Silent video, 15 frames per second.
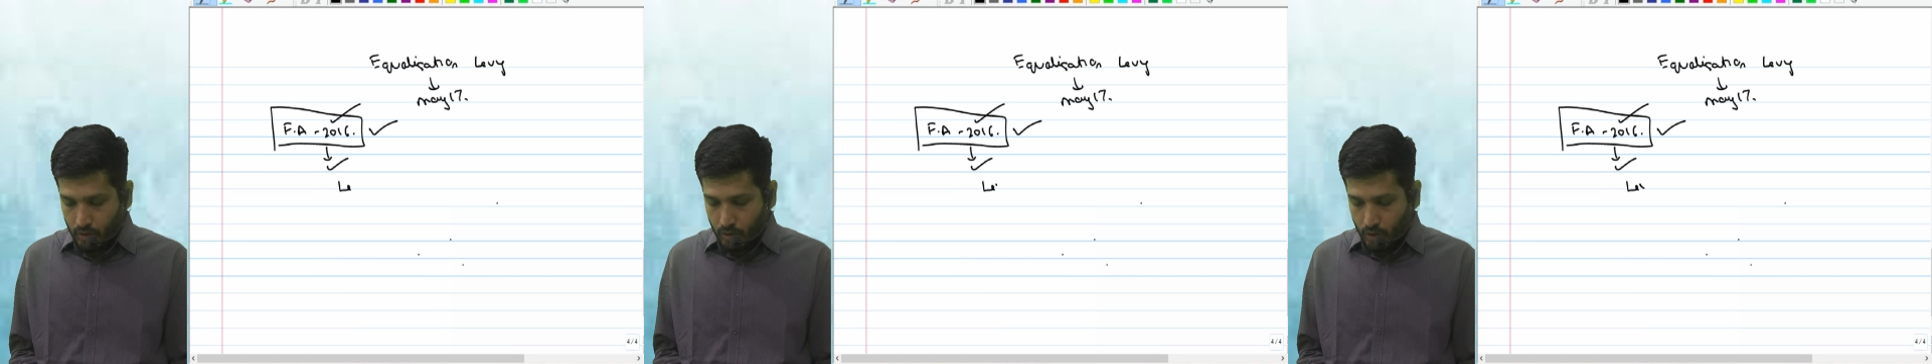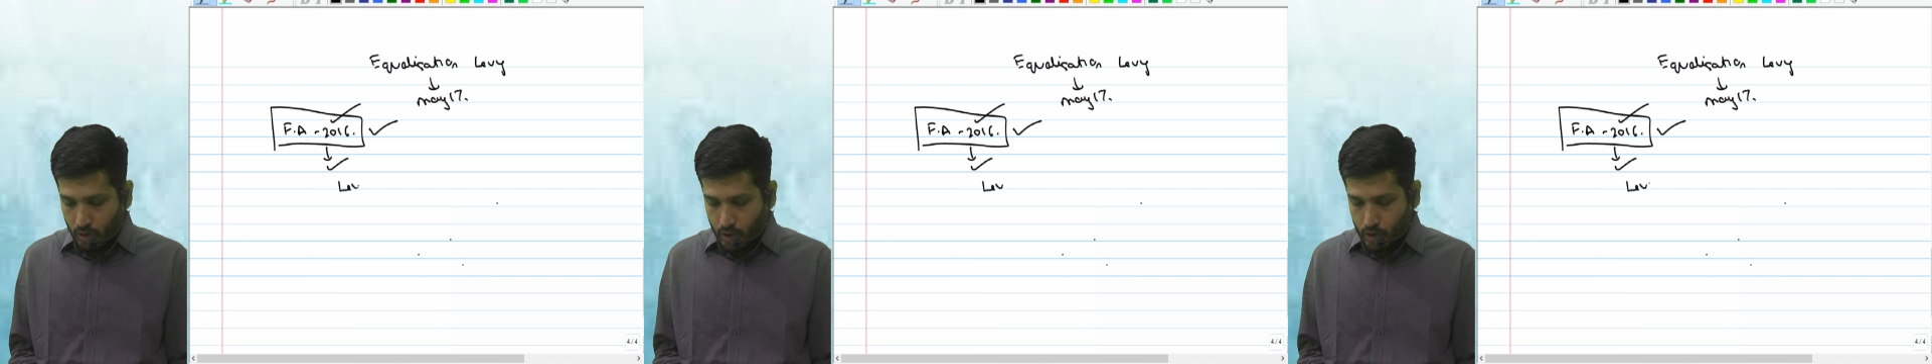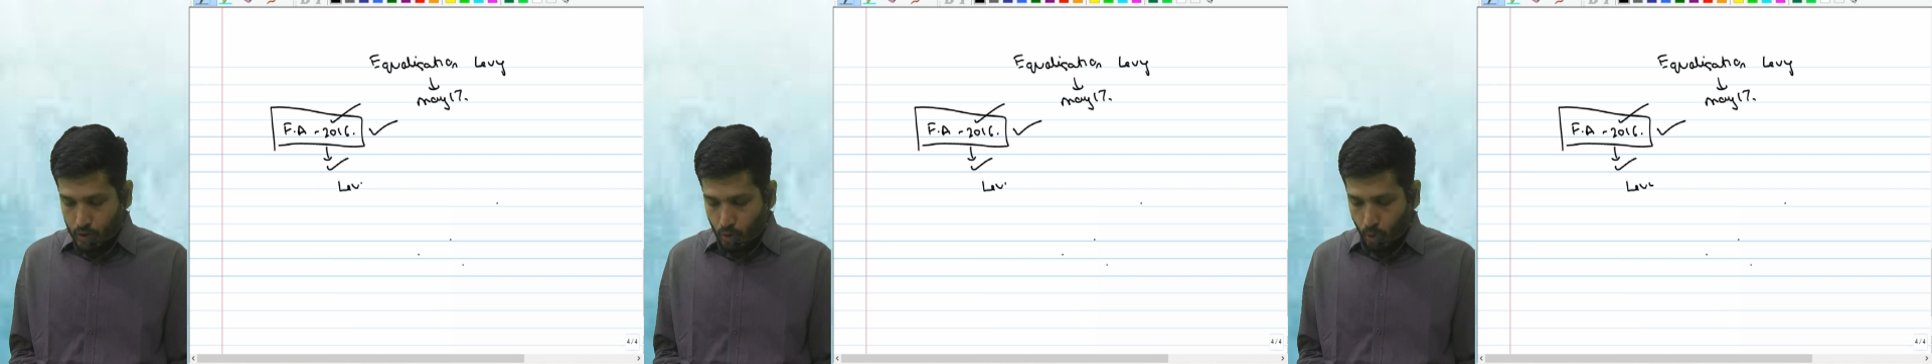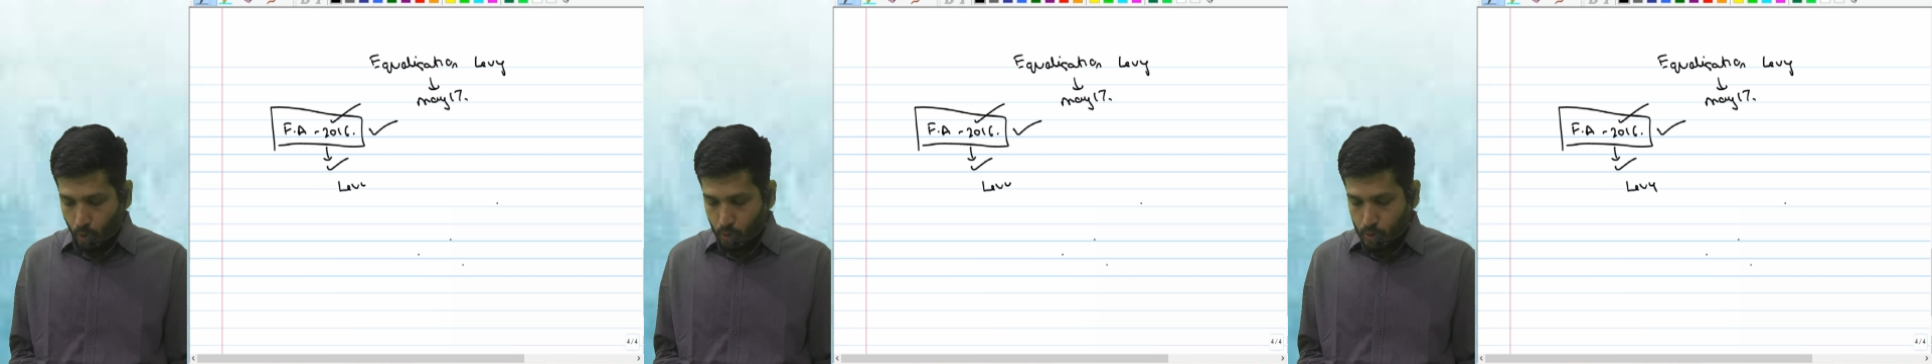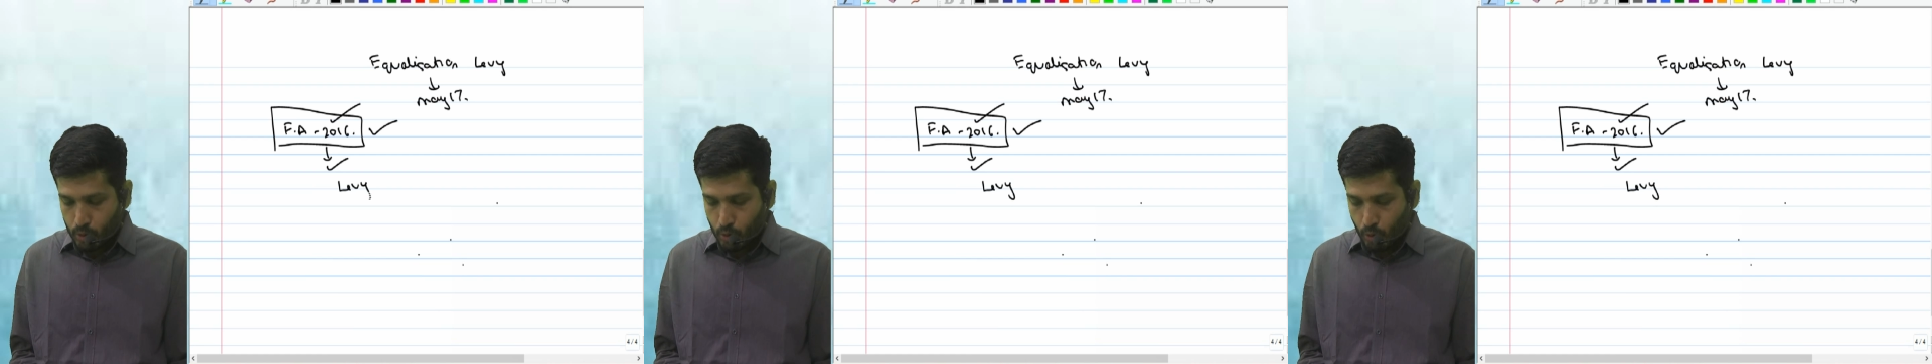is
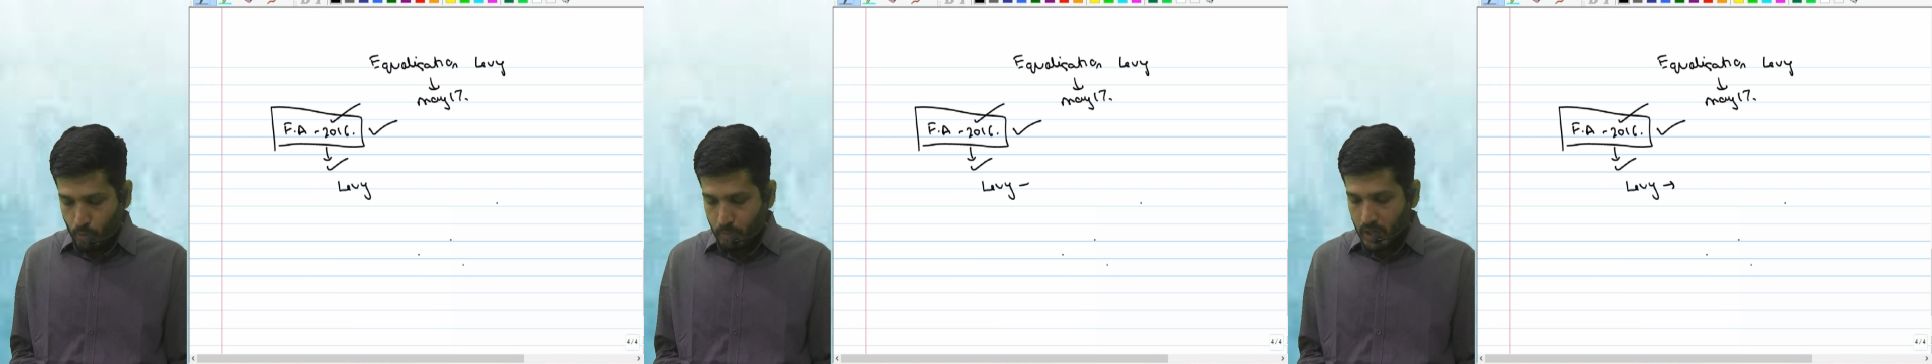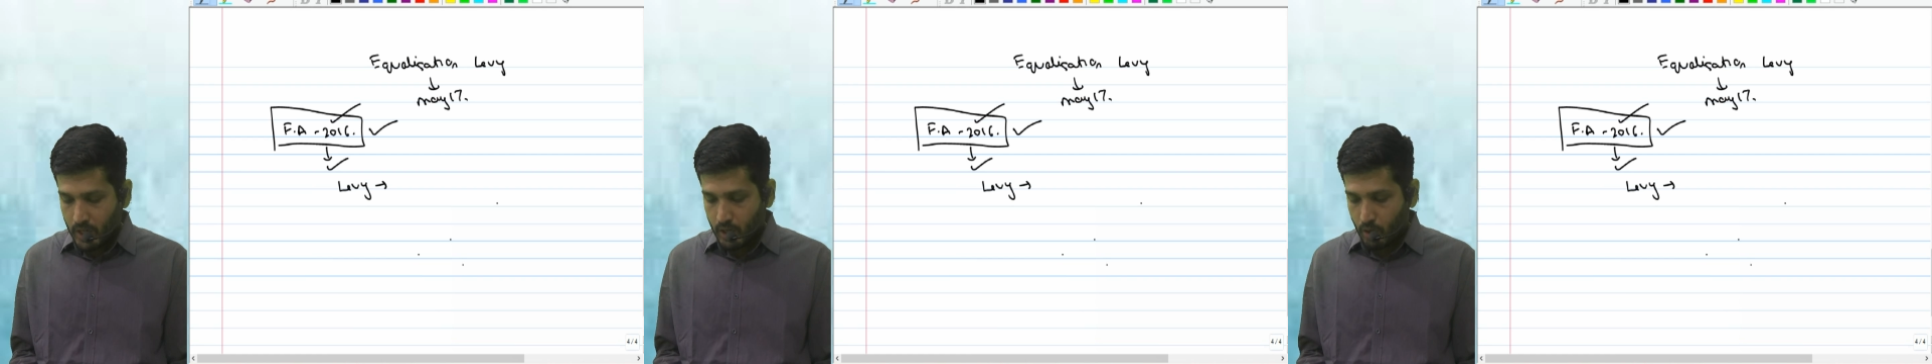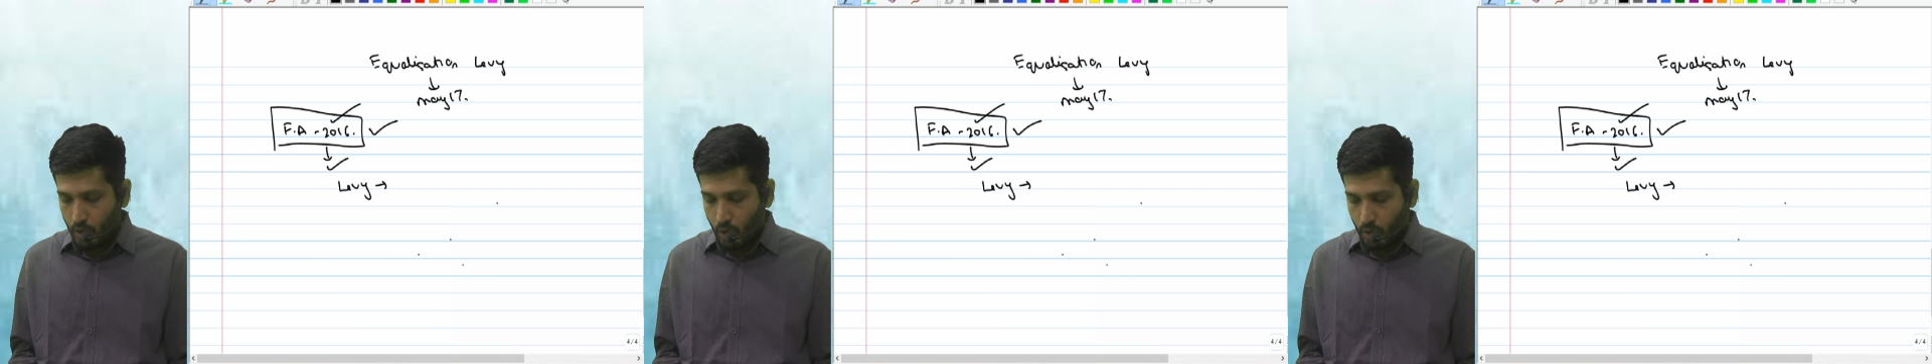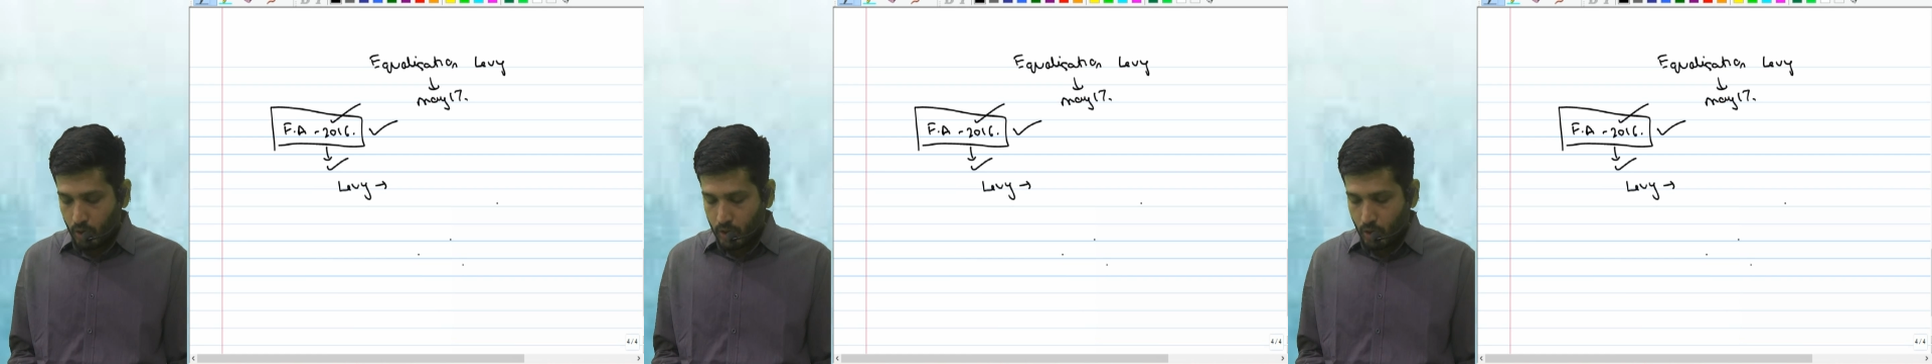also being called,